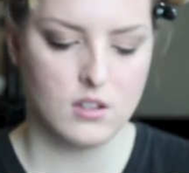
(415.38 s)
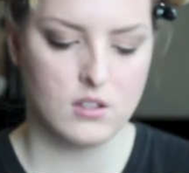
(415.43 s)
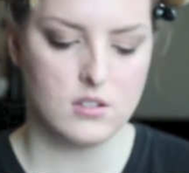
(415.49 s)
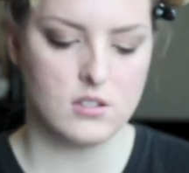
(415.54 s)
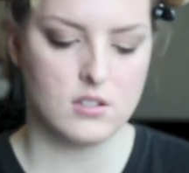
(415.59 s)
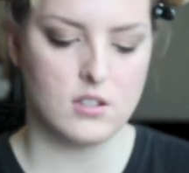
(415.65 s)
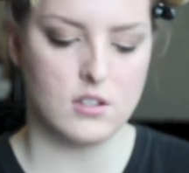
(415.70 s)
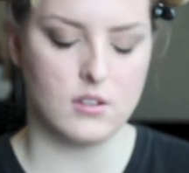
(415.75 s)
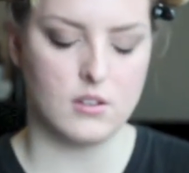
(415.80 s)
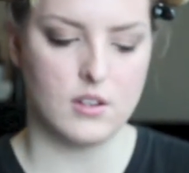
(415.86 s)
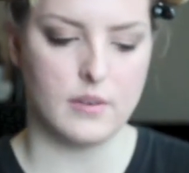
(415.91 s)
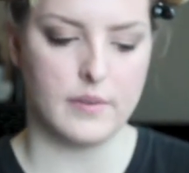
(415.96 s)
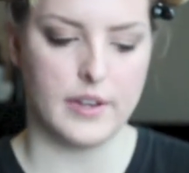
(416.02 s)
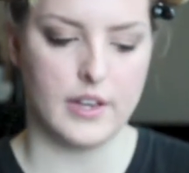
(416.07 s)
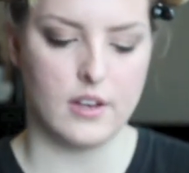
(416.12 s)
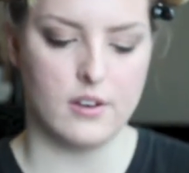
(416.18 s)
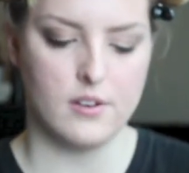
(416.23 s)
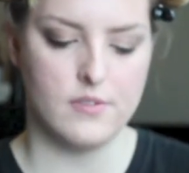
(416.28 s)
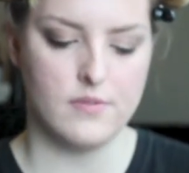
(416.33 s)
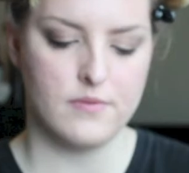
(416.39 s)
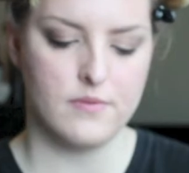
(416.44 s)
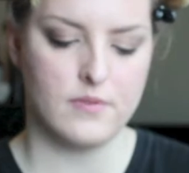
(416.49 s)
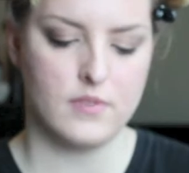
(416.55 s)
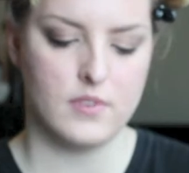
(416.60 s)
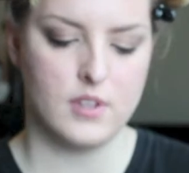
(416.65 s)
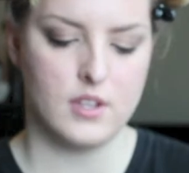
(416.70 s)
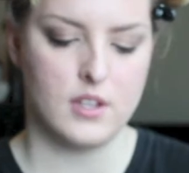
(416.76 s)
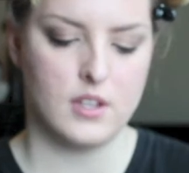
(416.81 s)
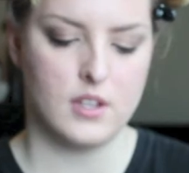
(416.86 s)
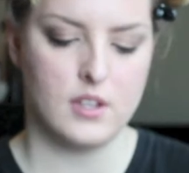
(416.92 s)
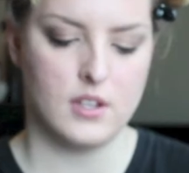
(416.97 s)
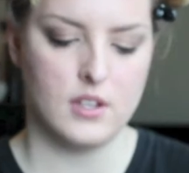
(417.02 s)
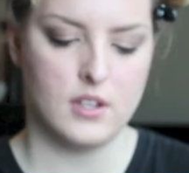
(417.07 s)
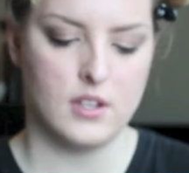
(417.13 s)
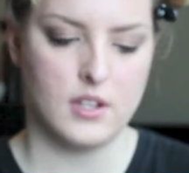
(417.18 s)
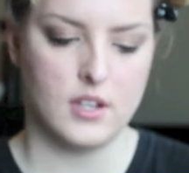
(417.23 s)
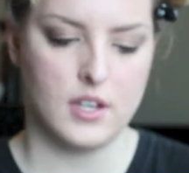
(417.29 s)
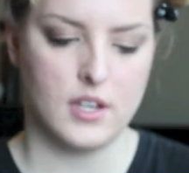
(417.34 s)
So there we go.
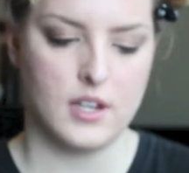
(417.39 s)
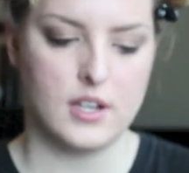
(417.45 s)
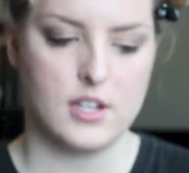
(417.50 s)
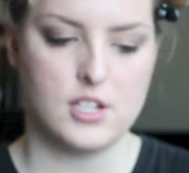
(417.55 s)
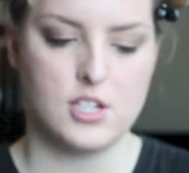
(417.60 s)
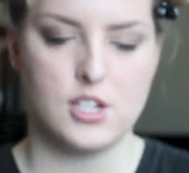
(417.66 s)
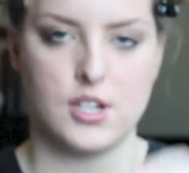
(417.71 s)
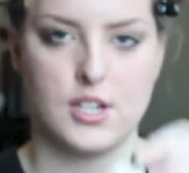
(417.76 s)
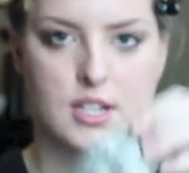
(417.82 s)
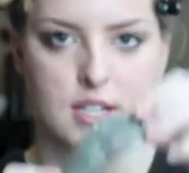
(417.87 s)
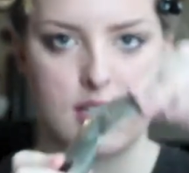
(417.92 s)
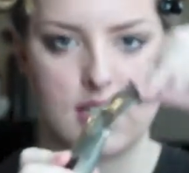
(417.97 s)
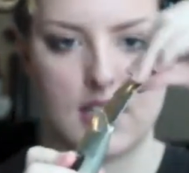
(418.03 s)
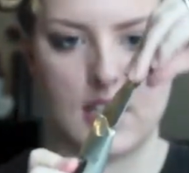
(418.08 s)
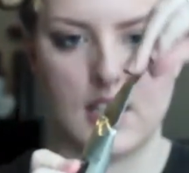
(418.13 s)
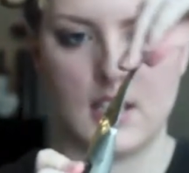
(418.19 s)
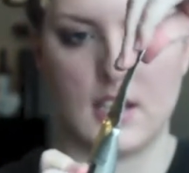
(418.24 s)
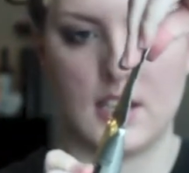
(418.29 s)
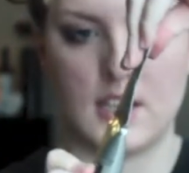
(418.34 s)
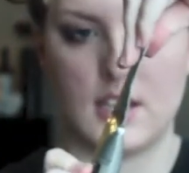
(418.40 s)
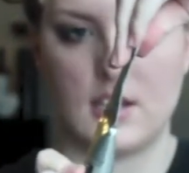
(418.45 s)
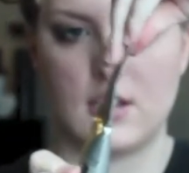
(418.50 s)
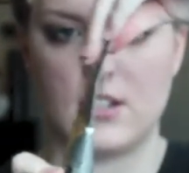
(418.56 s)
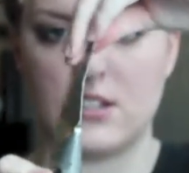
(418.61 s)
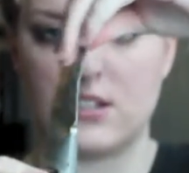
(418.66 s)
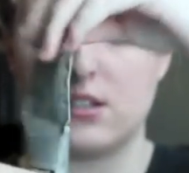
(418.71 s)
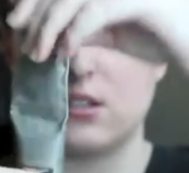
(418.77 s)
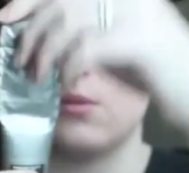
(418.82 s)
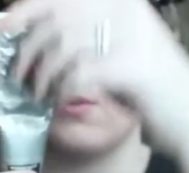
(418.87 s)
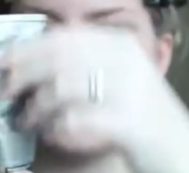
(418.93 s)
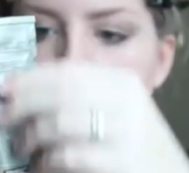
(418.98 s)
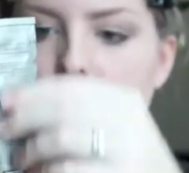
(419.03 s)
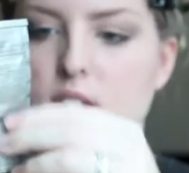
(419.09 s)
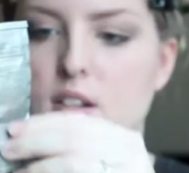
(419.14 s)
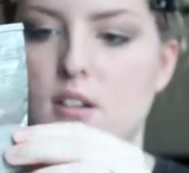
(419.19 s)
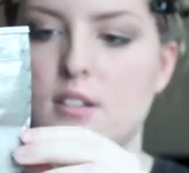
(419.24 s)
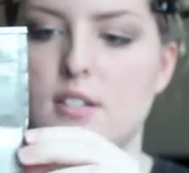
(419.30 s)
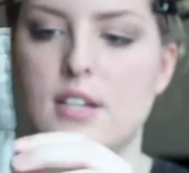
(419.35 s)
And as you can see, I just squeezed
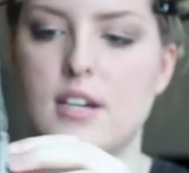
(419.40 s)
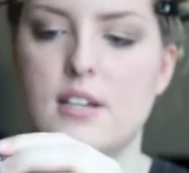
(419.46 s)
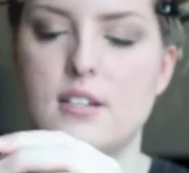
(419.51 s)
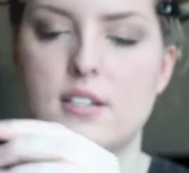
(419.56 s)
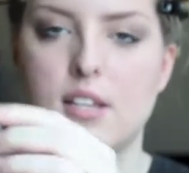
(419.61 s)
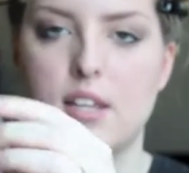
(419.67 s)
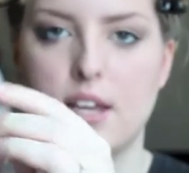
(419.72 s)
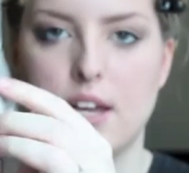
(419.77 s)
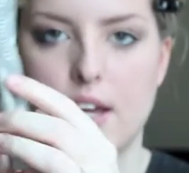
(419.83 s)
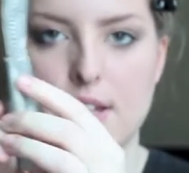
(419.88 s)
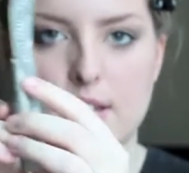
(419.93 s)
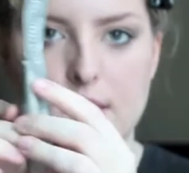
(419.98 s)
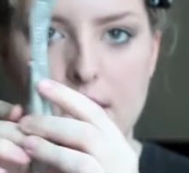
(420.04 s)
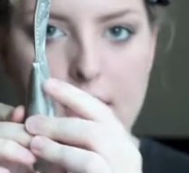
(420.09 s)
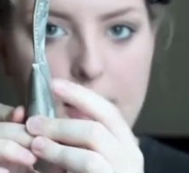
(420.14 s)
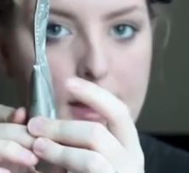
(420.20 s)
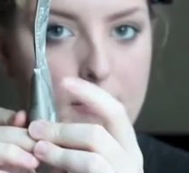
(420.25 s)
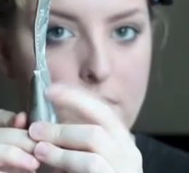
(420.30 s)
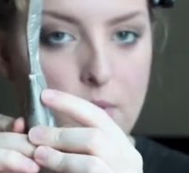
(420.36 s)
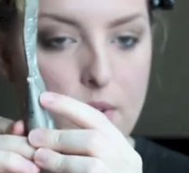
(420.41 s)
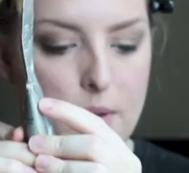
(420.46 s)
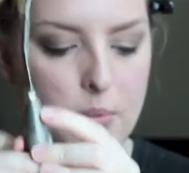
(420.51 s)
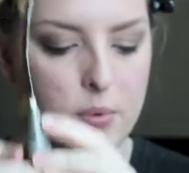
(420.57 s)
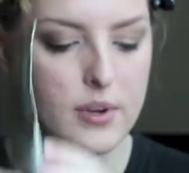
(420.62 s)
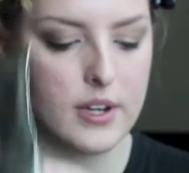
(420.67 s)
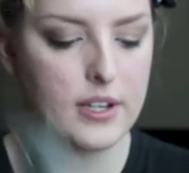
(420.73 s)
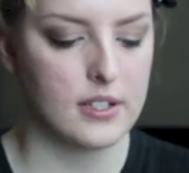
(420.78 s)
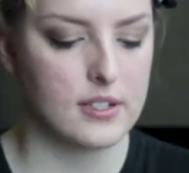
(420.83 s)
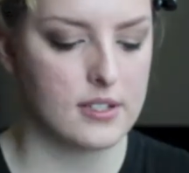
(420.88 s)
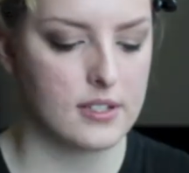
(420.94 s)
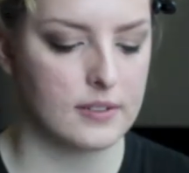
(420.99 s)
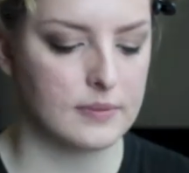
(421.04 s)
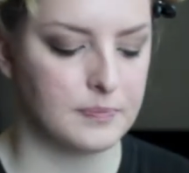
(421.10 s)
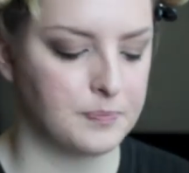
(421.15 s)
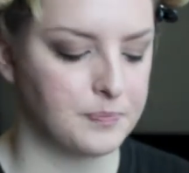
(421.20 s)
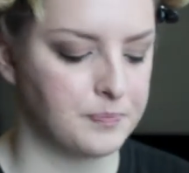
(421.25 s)
it all down until I got to the halfway point.